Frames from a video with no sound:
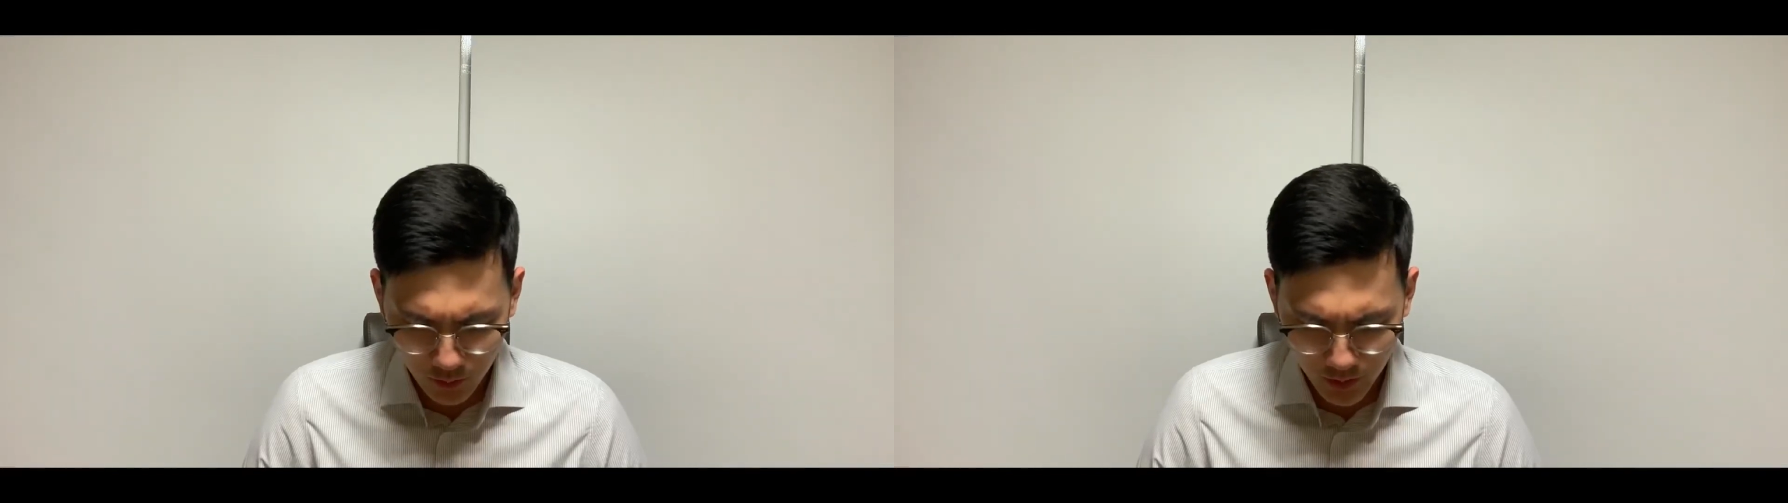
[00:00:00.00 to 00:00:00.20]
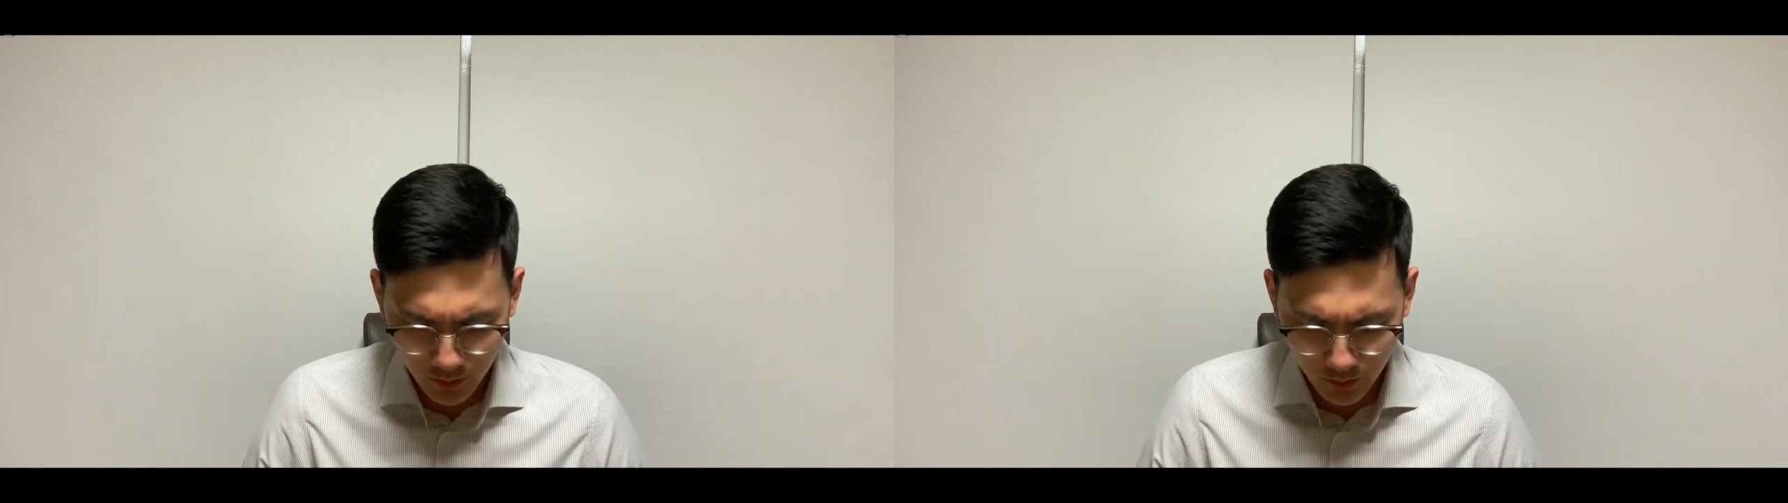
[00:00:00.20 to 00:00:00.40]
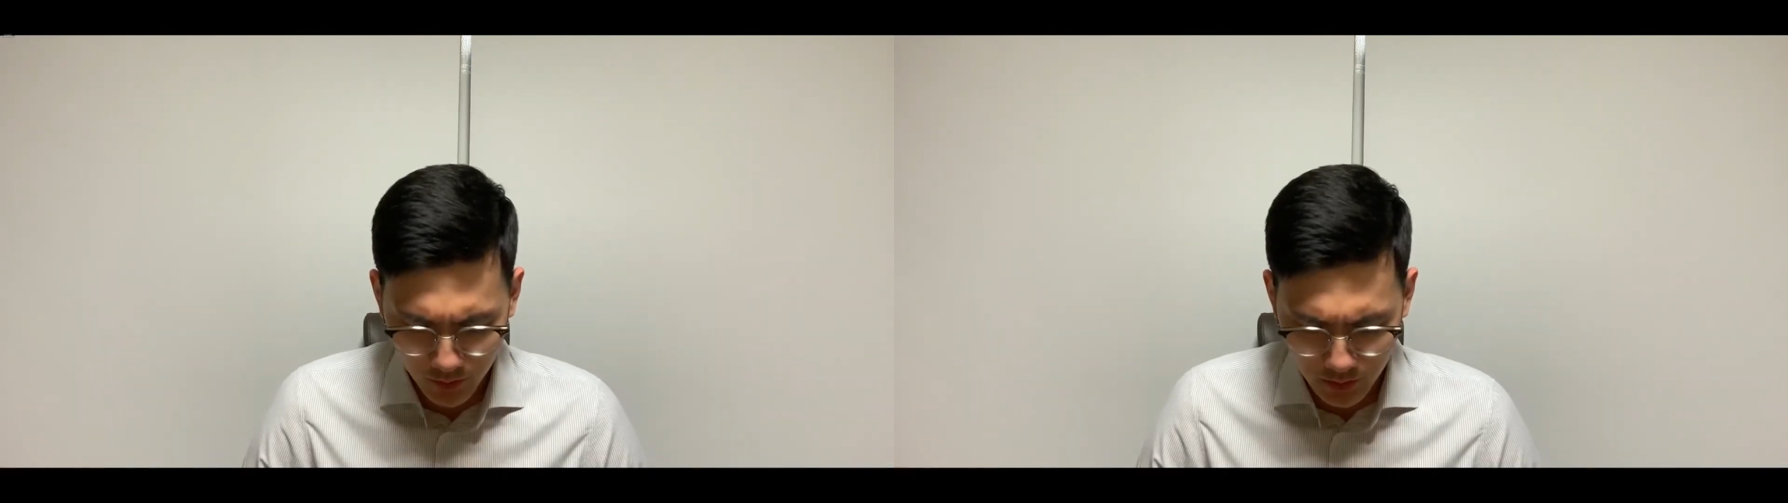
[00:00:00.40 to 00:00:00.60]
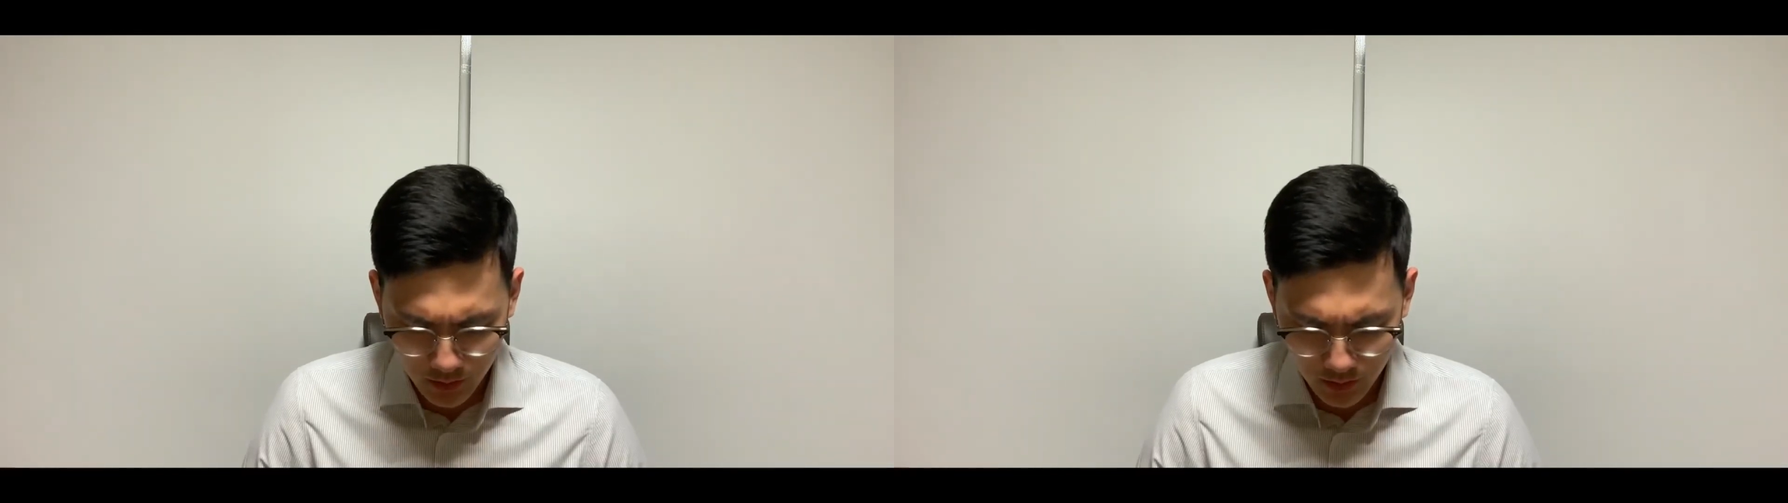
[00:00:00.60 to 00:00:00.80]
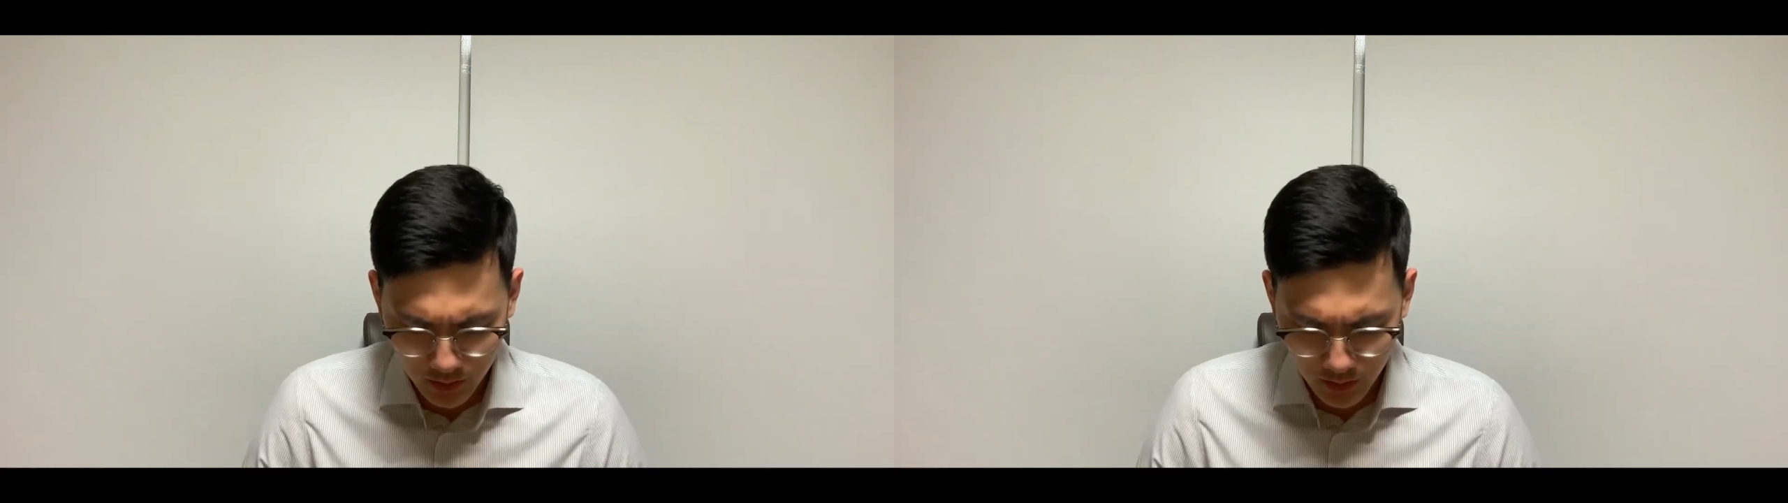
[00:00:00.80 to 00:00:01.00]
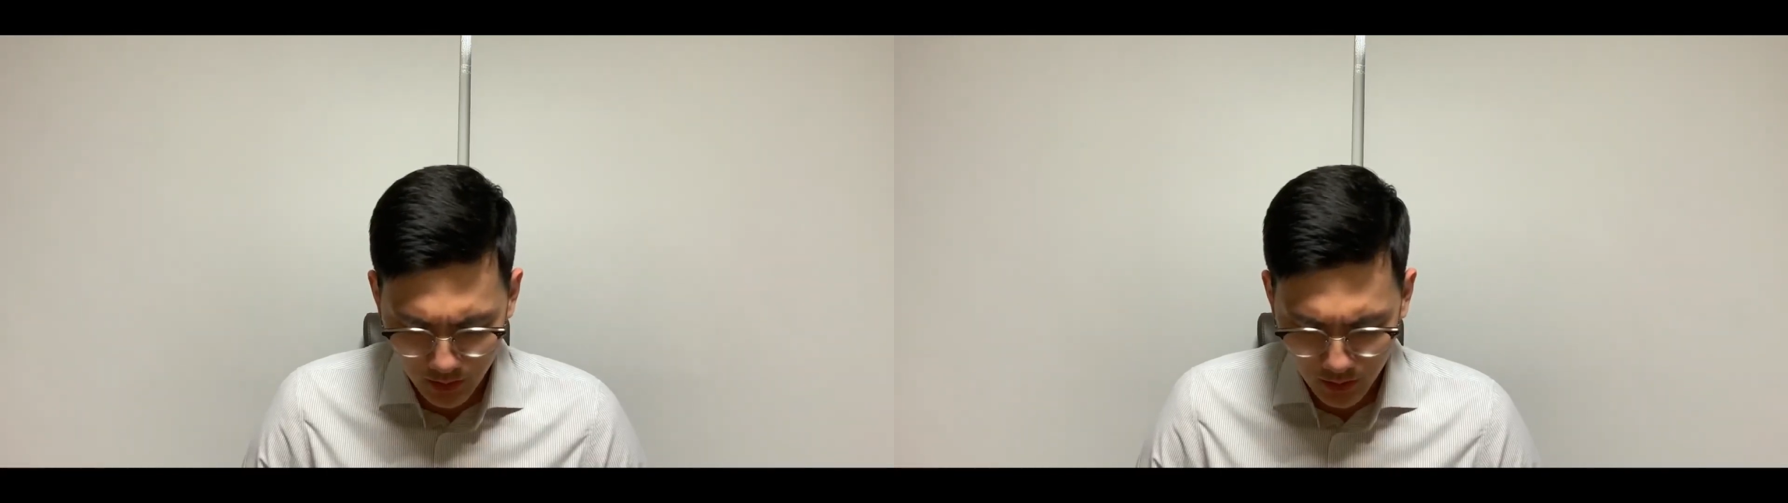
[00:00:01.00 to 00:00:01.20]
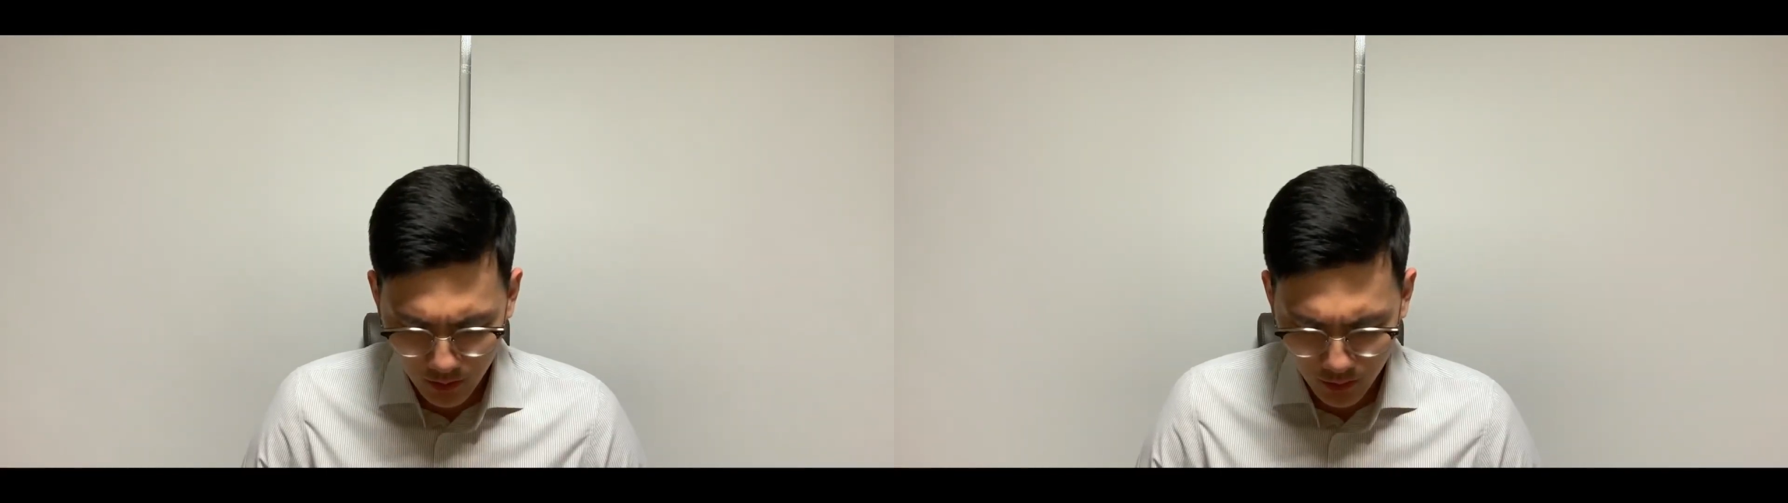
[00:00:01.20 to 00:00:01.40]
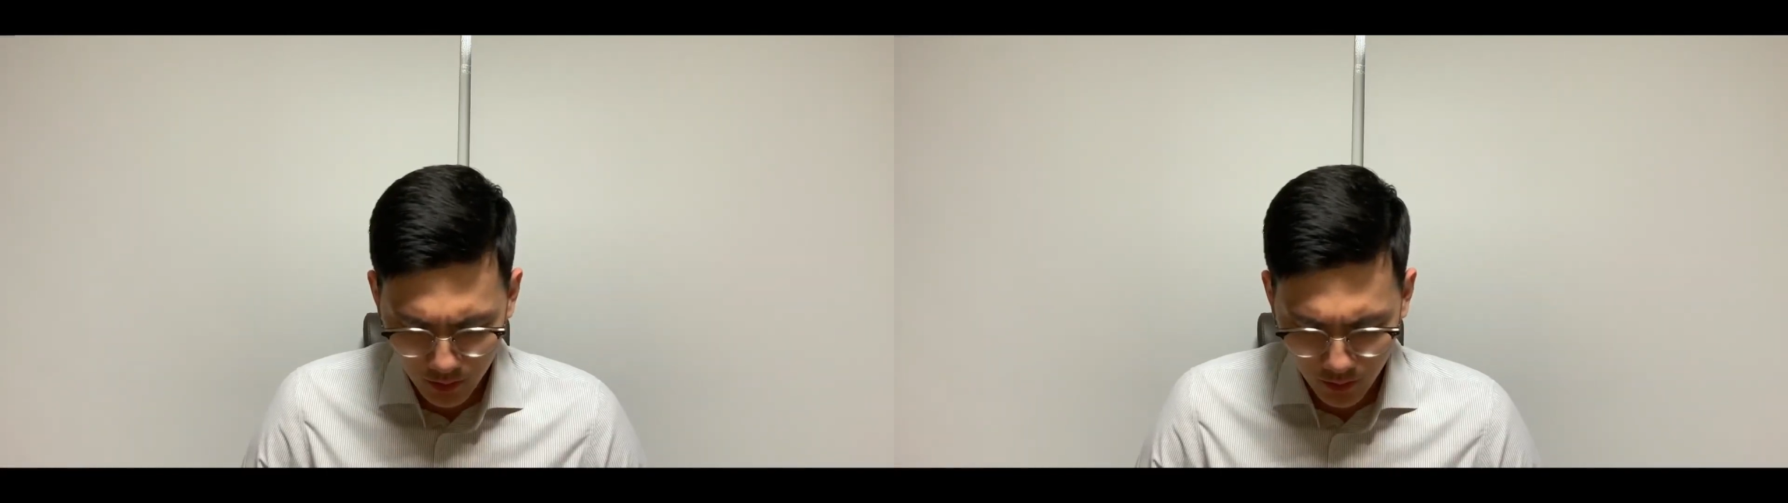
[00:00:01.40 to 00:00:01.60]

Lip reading: benefits or